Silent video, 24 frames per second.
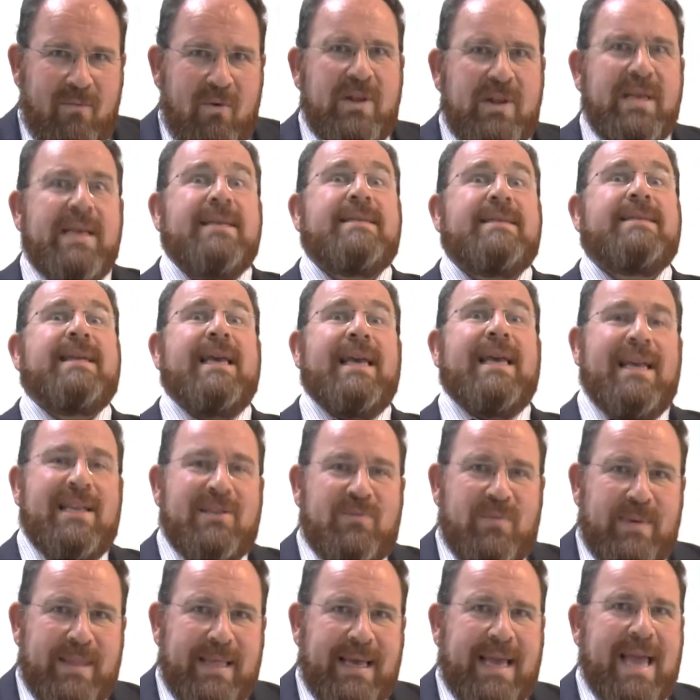what he
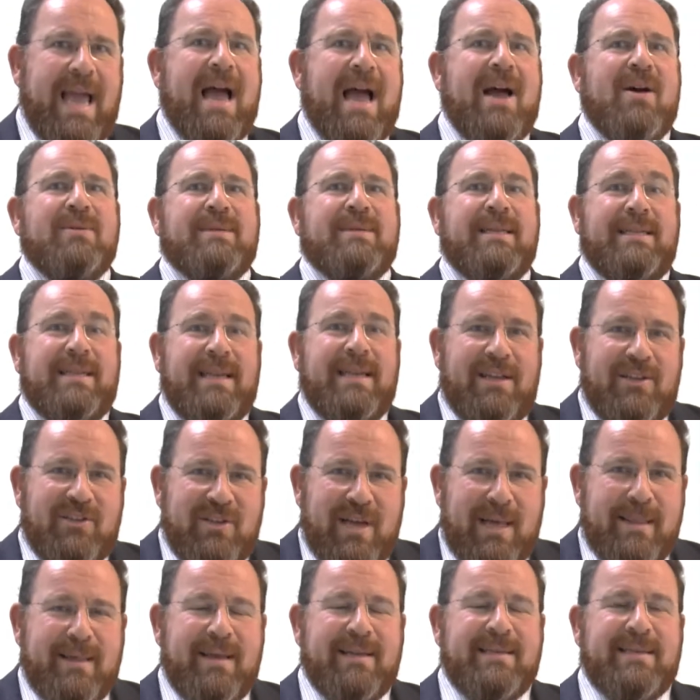sees with the cows eating each
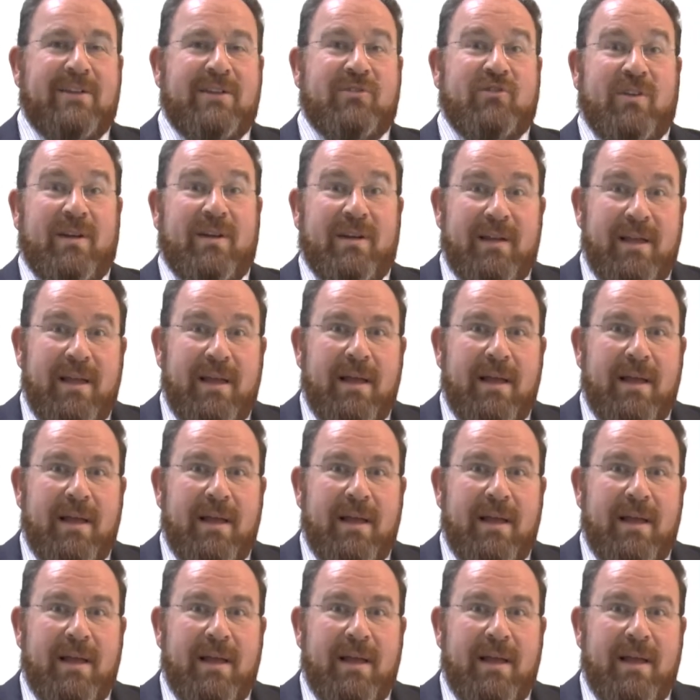other, etc.